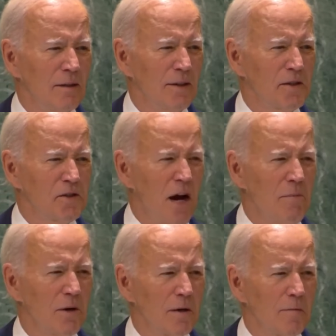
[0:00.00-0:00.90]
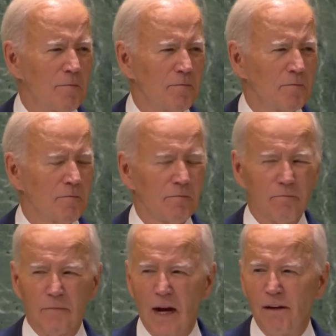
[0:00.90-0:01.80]
This summer,
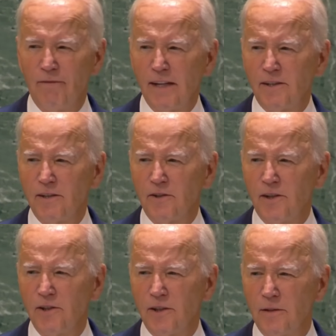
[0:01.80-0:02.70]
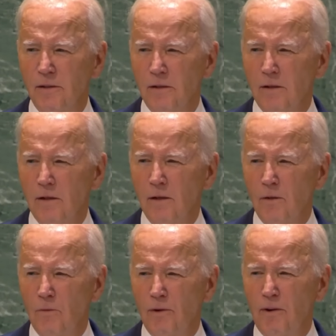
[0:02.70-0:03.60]
I faced a decision
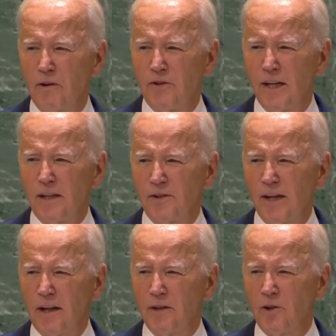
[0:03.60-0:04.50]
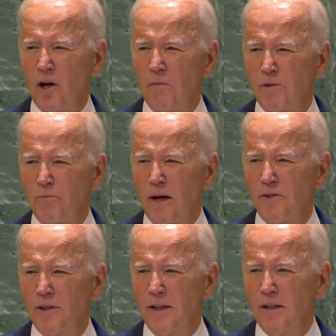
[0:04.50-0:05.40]
whether to seek a second term as
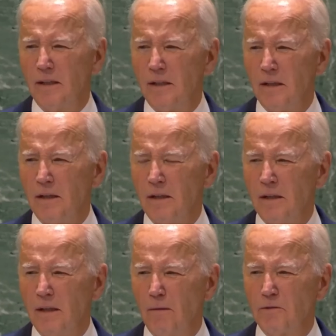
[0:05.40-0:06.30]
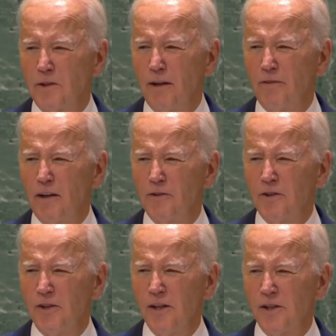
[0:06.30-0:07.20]
president. It was a difficult
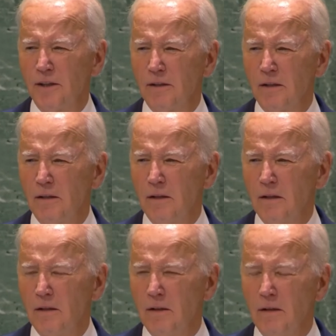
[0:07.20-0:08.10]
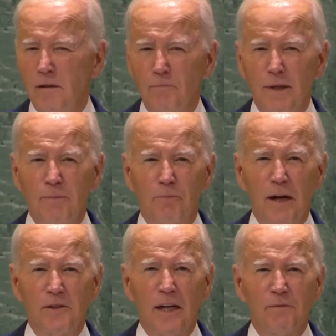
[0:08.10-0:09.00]
decision. Being
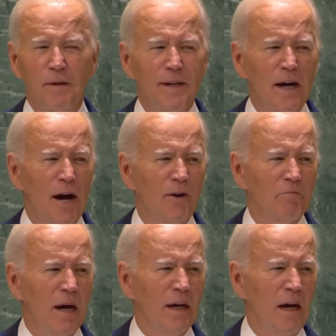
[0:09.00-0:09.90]
president has been the honor of my